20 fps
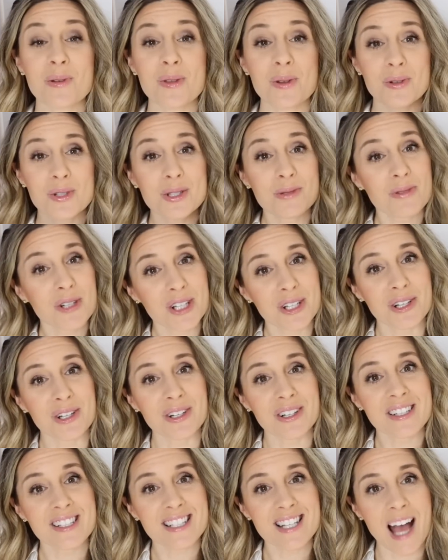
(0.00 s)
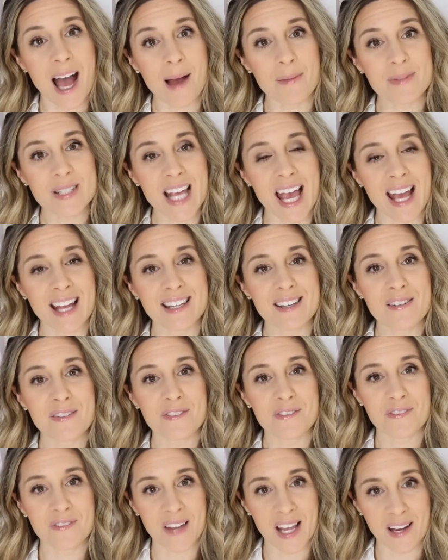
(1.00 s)
those were your top ten
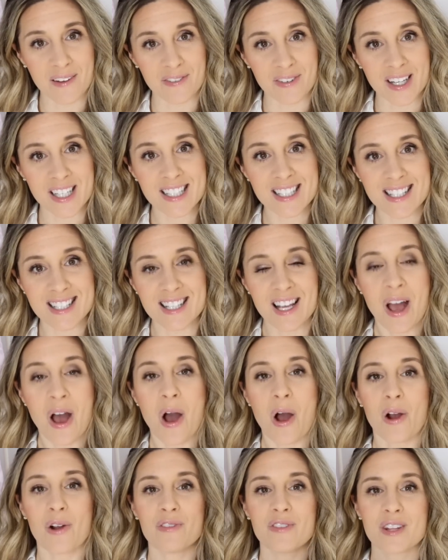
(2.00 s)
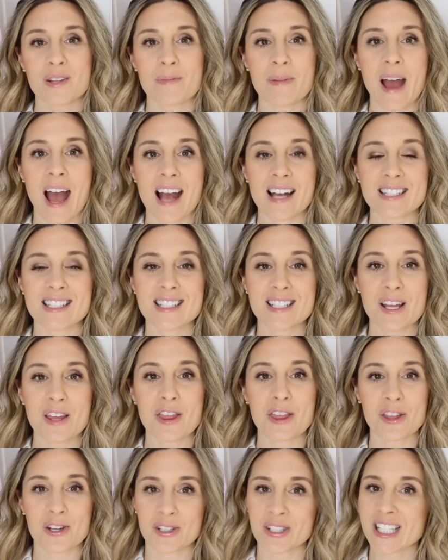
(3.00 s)
favorites over the past
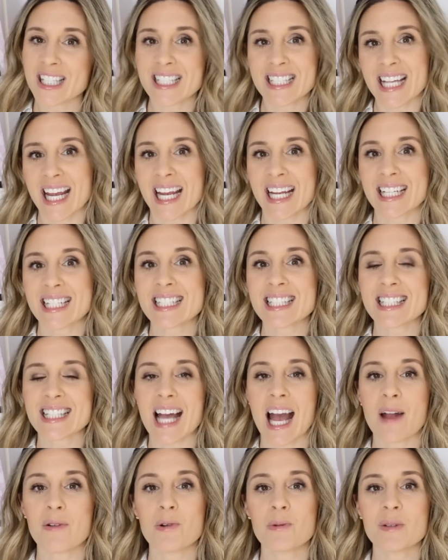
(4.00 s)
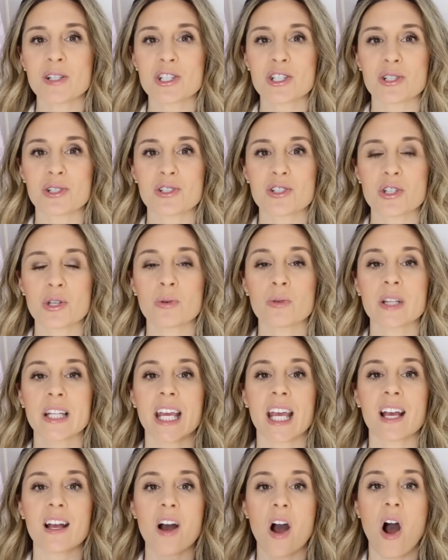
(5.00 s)
thirty days. I will be sure to
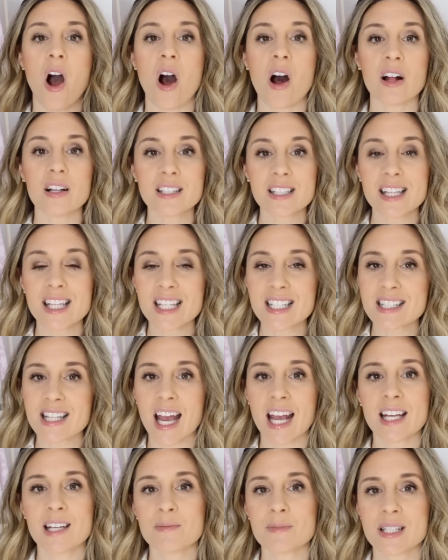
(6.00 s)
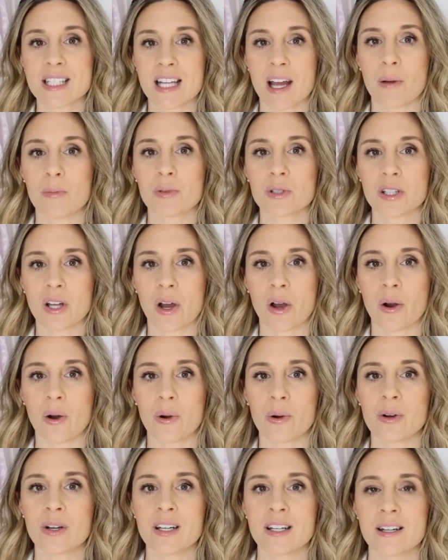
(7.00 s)
link all of these items down
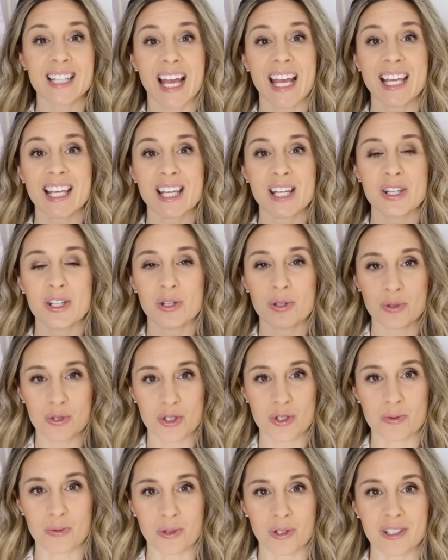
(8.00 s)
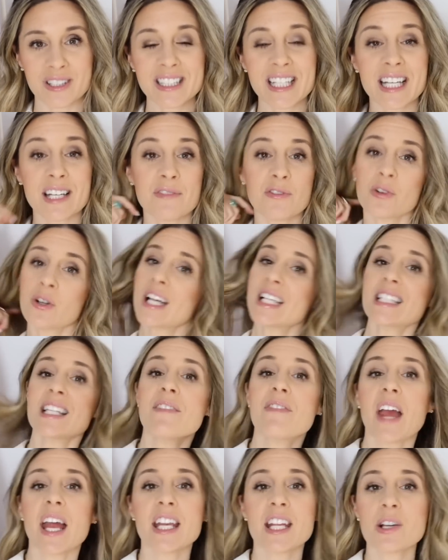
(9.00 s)
below like usual. And if you guys
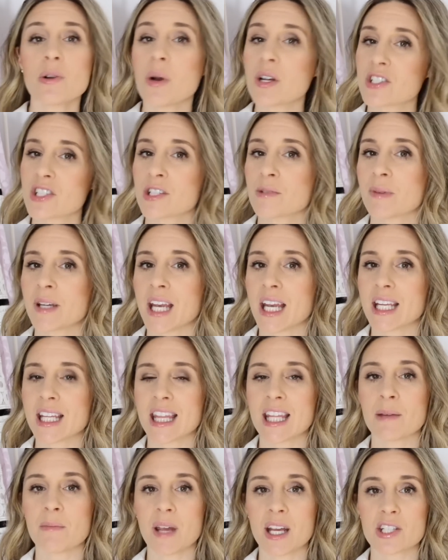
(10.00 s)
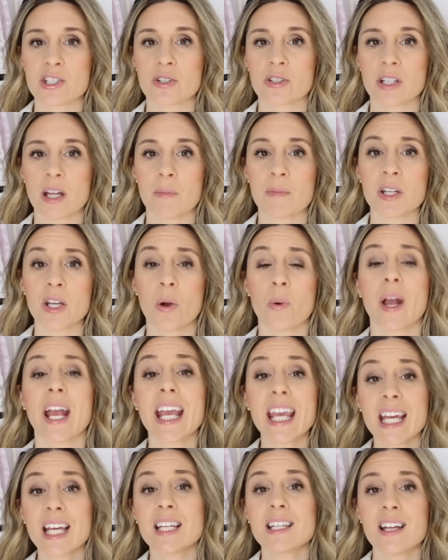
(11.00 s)
have any questions about anything, make sure to let me know,
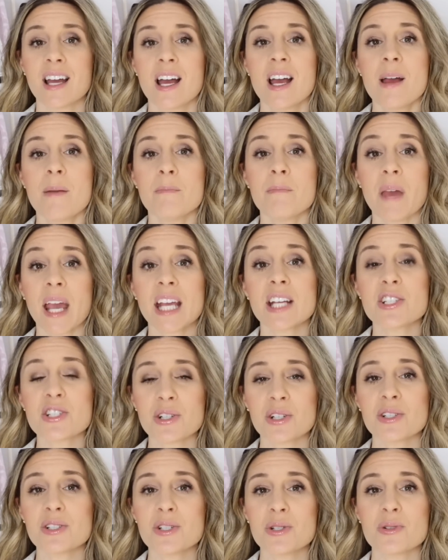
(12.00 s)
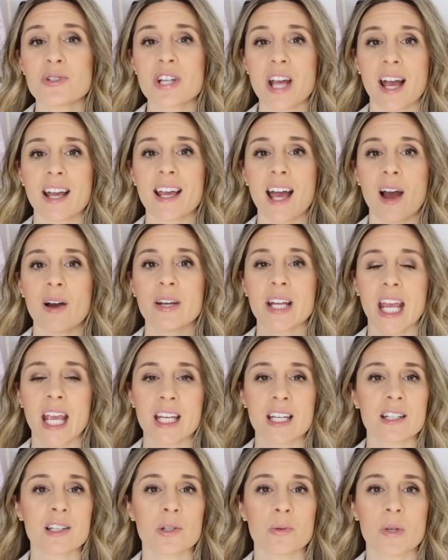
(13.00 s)
and make sure to check out
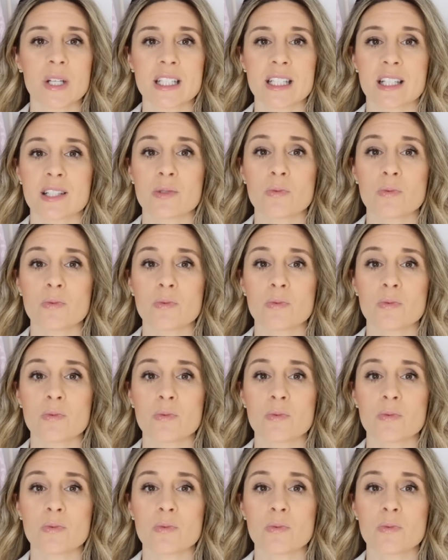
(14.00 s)
Ana Luisa's